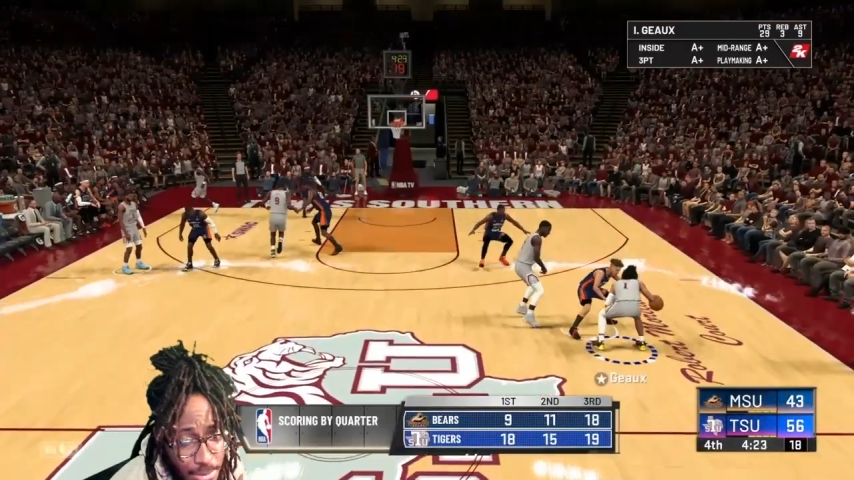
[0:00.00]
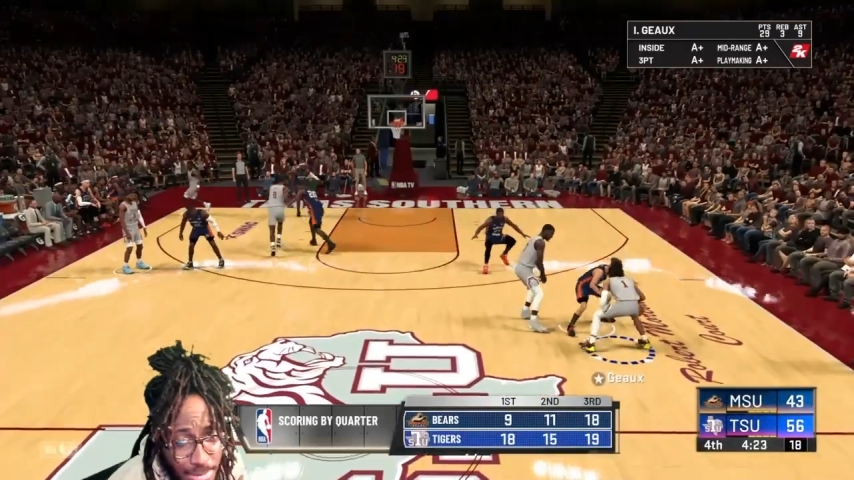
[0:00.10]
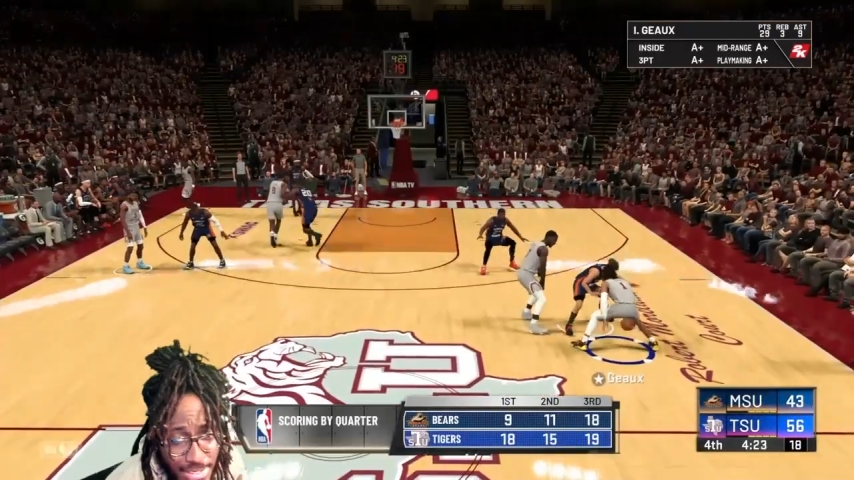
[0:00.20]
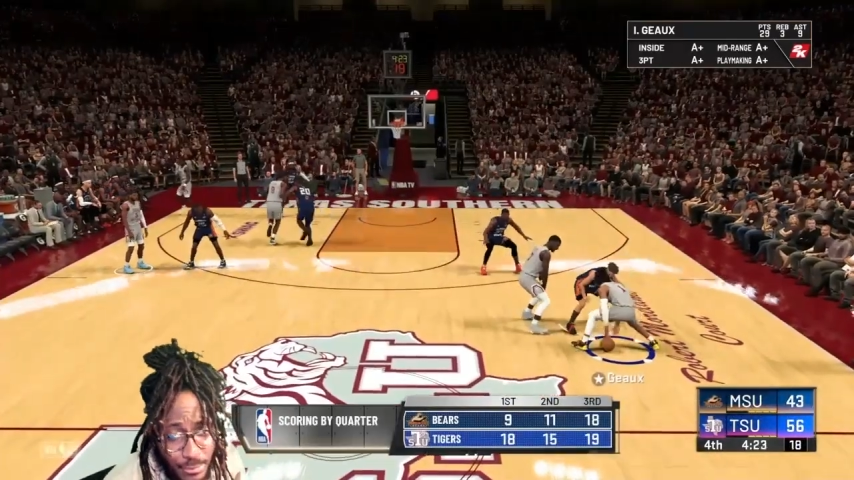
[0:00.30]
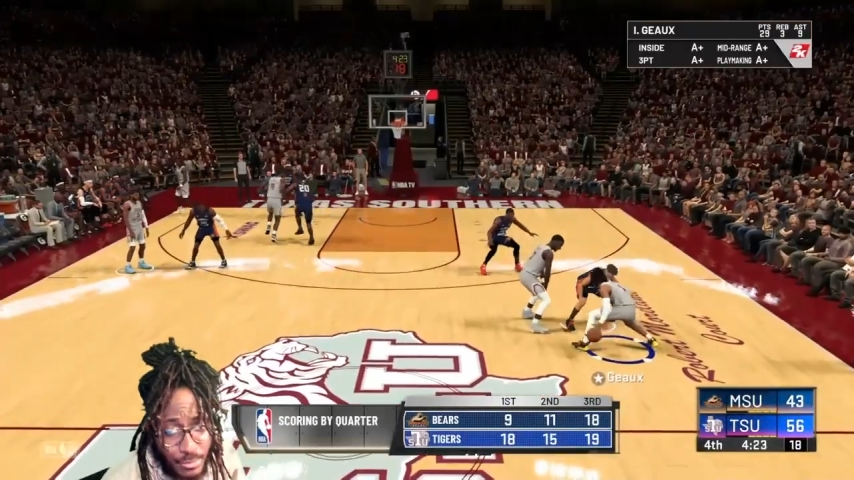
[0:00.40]

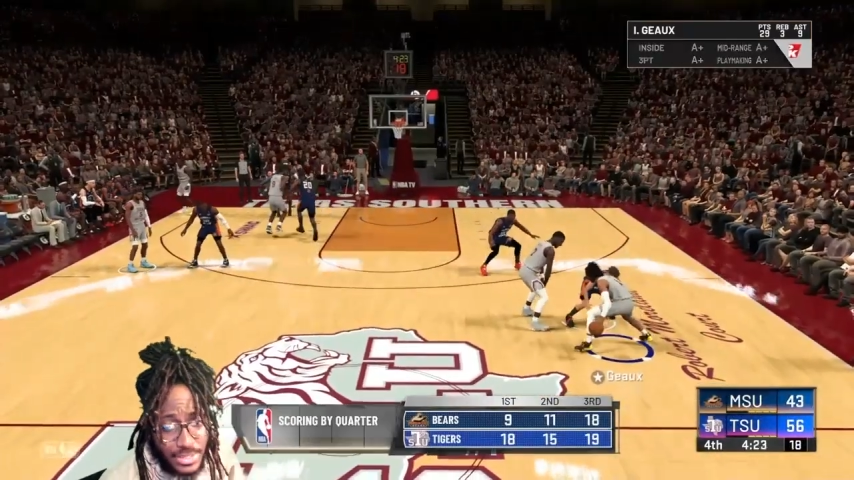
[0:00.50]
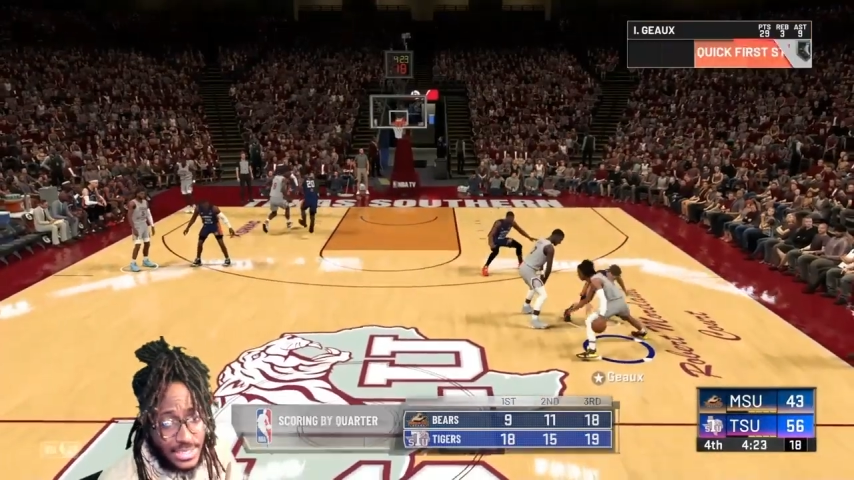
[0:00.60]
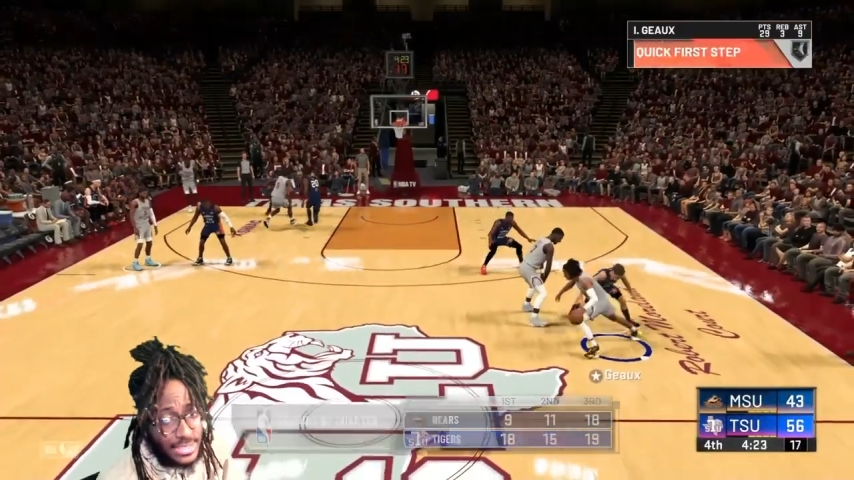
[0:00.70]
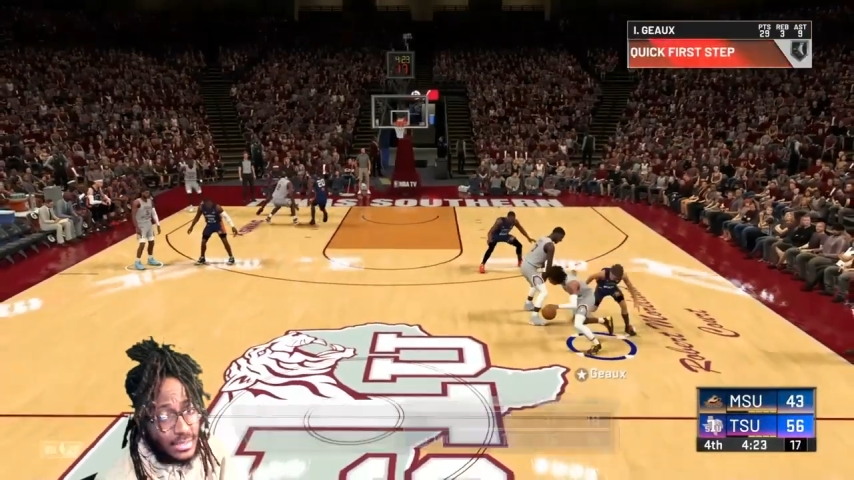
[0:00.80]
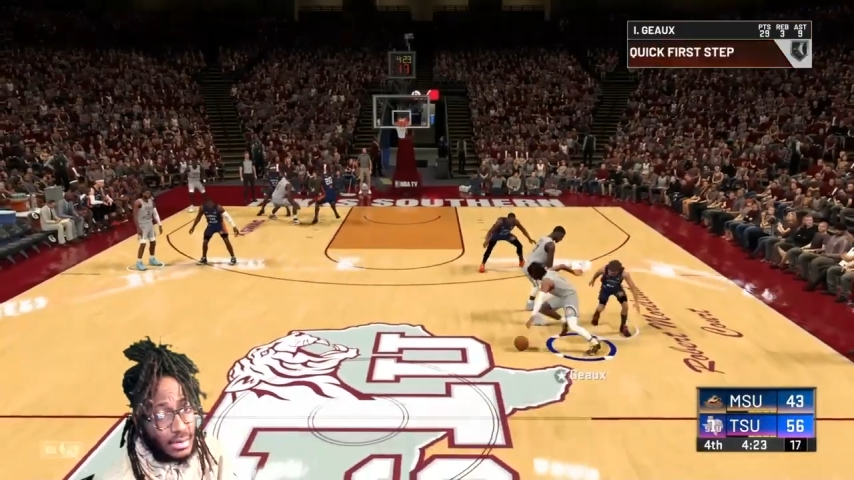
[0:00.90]
really
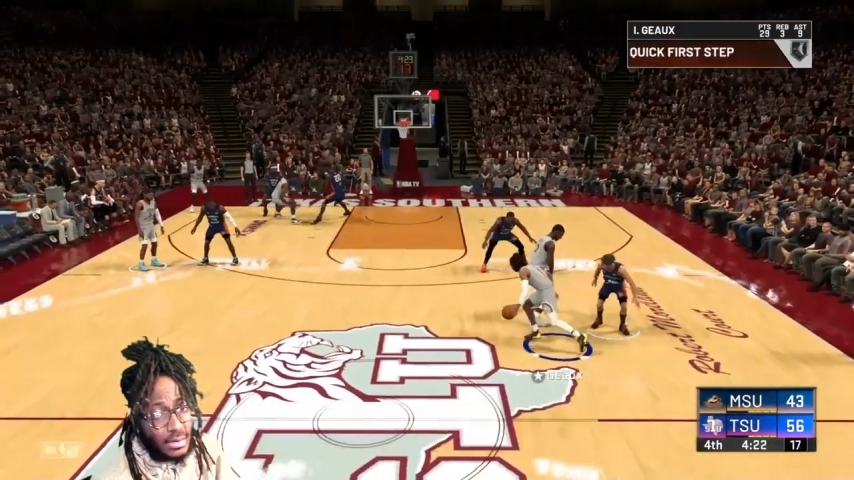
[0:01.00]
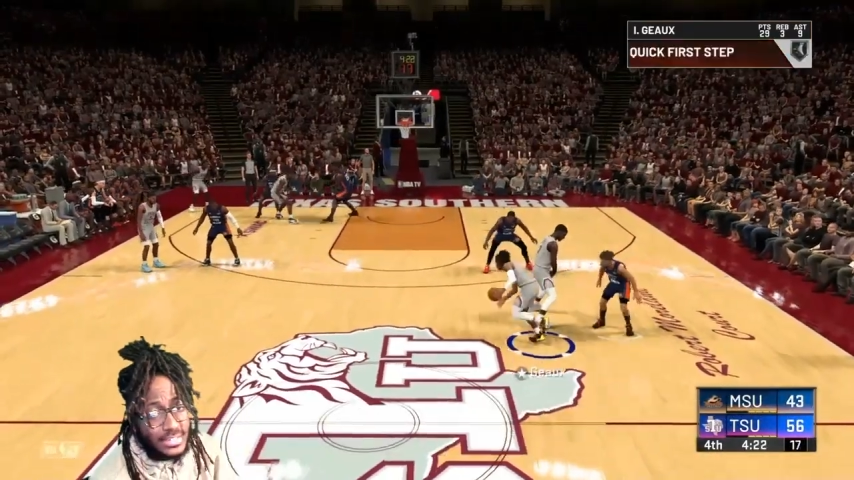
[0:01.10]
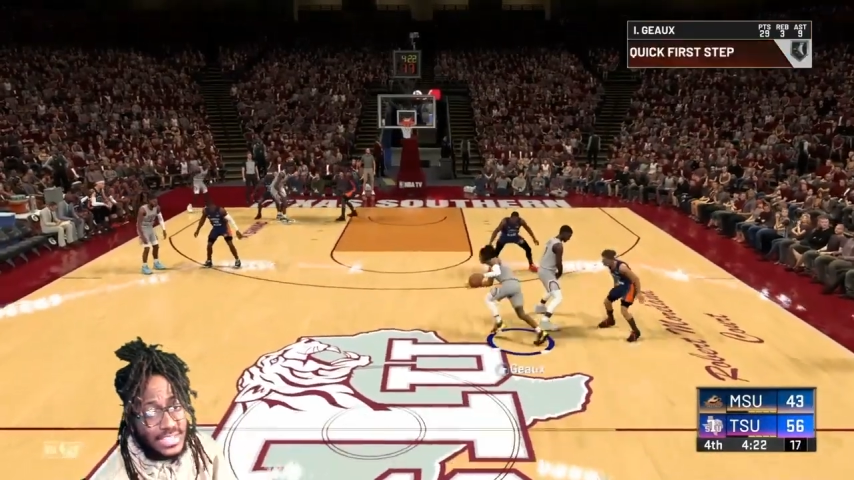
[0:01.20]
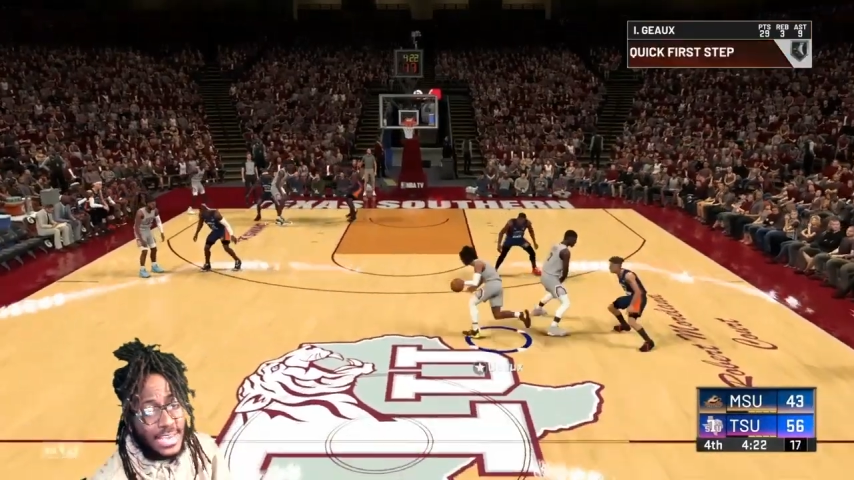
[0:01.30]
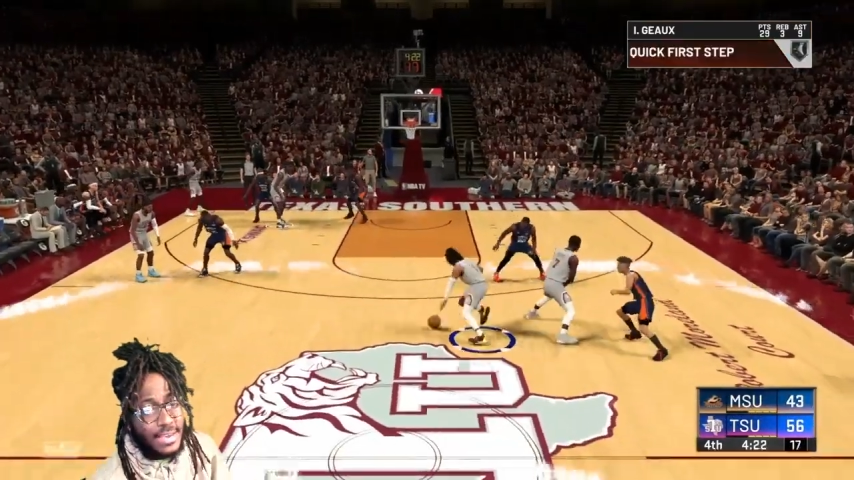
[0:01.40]
caused havoc.